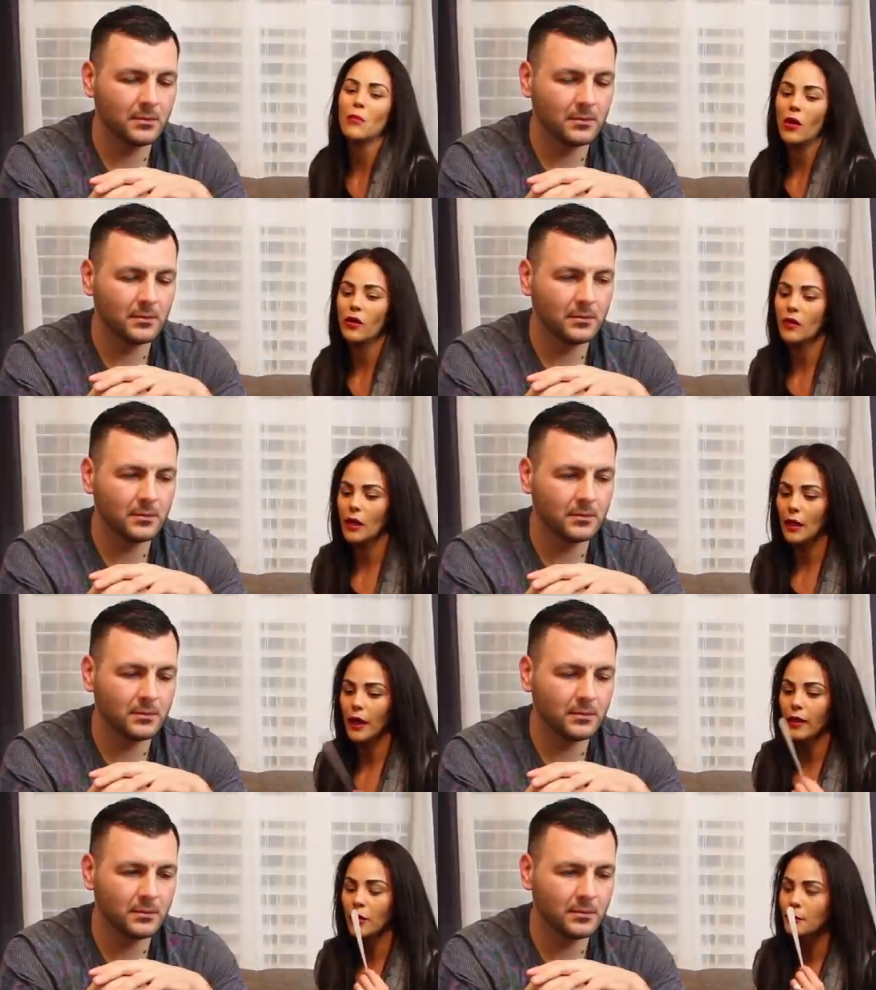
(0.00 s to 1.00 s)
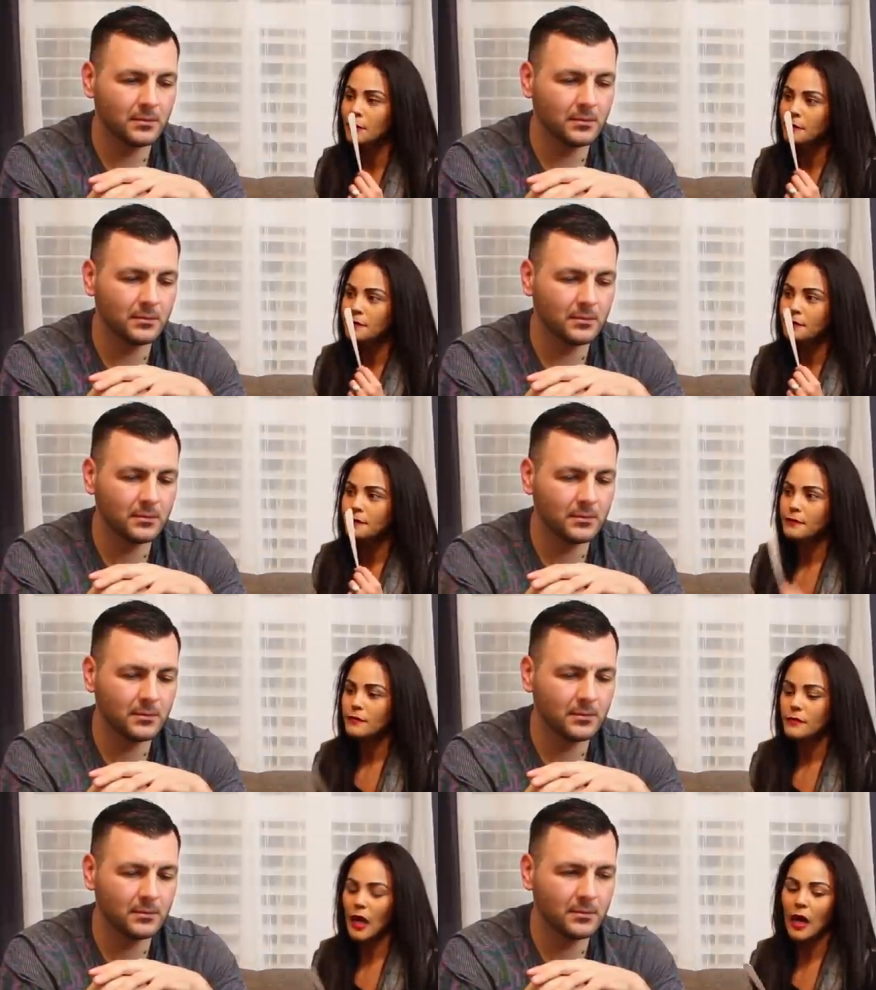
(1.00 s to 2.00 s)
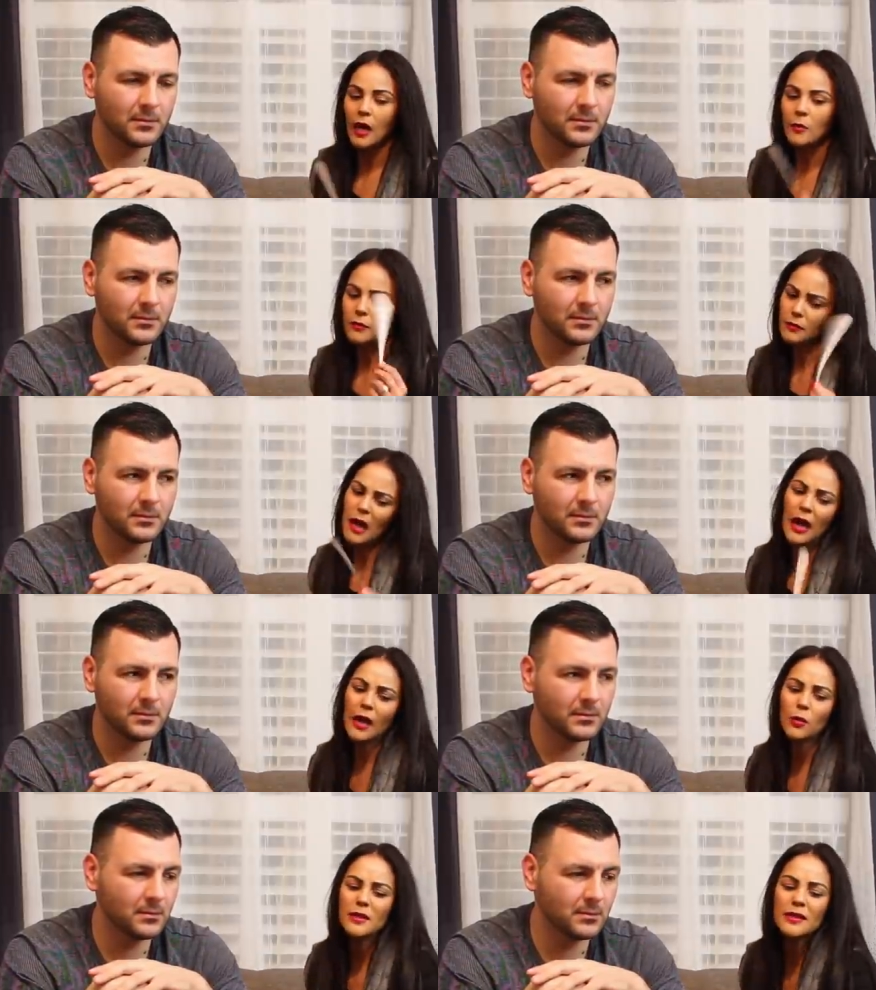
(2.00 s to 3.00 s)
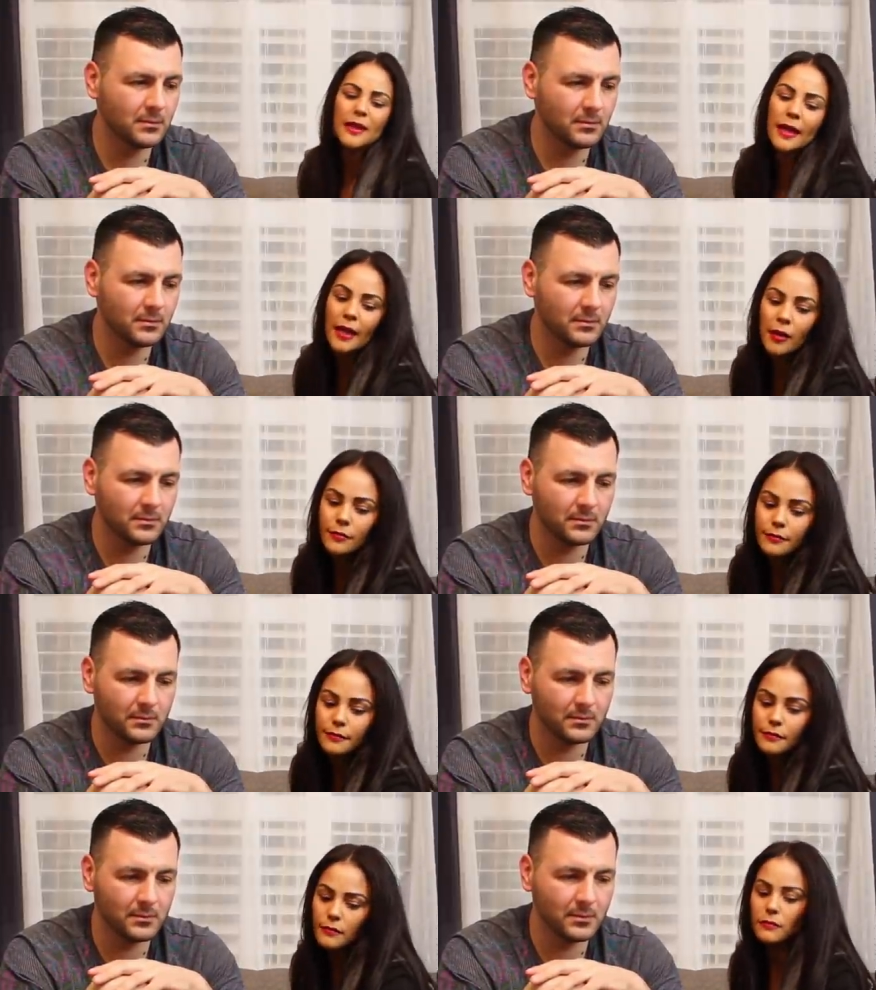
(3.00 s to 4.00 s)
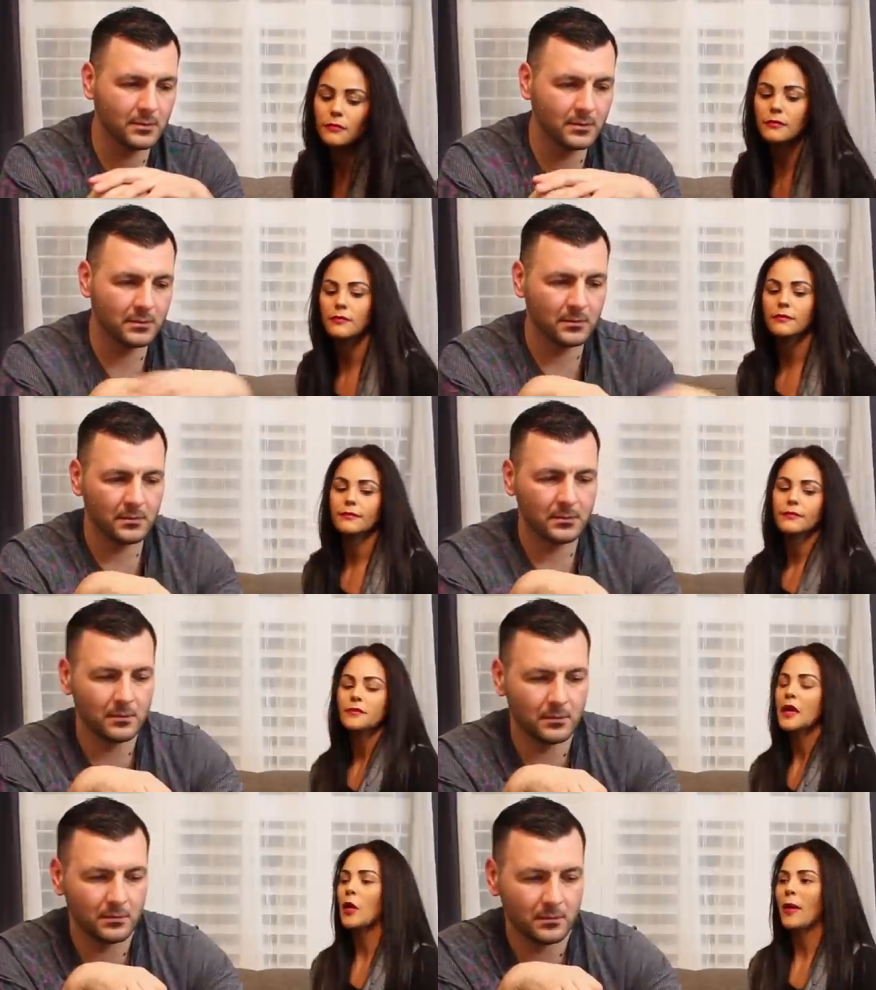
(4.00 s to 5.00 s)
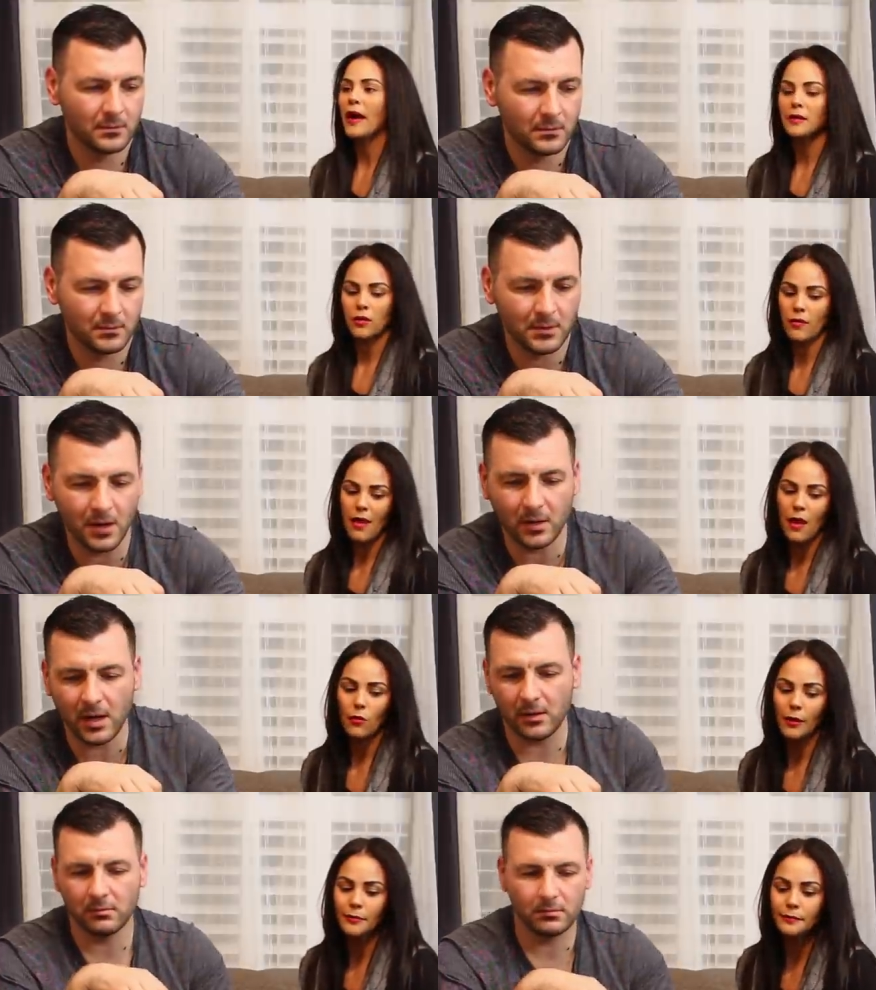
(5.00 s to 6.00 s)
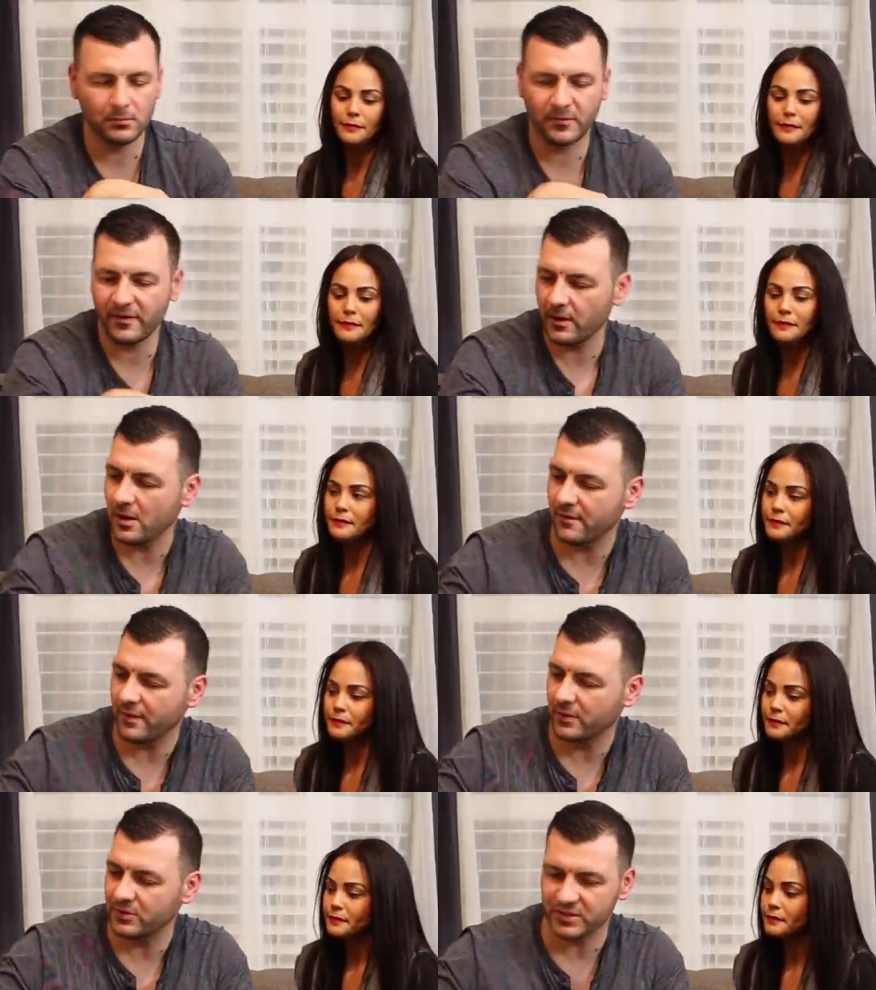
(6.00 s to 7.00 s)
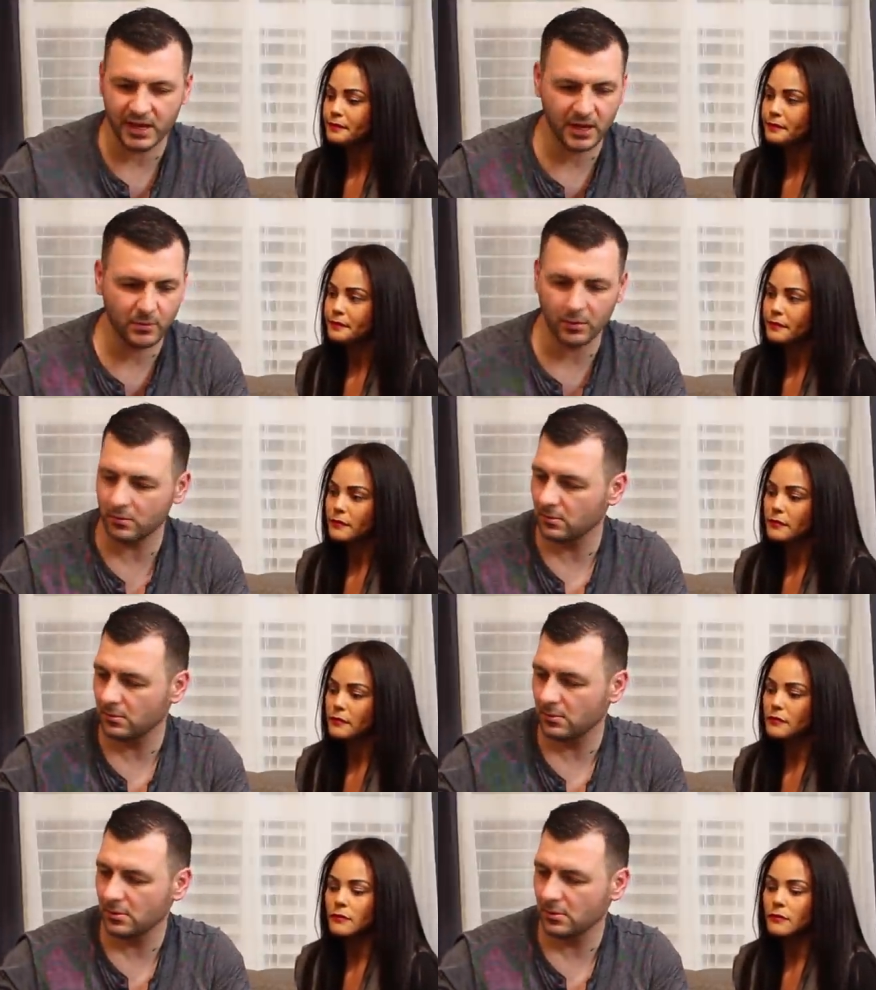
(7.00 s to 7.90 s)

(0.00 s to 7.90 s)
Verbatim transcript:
Speaker 1: about it that I like. Um, I would say I'll pass on that.
Speaker 2: Okay, fair enough, understandable.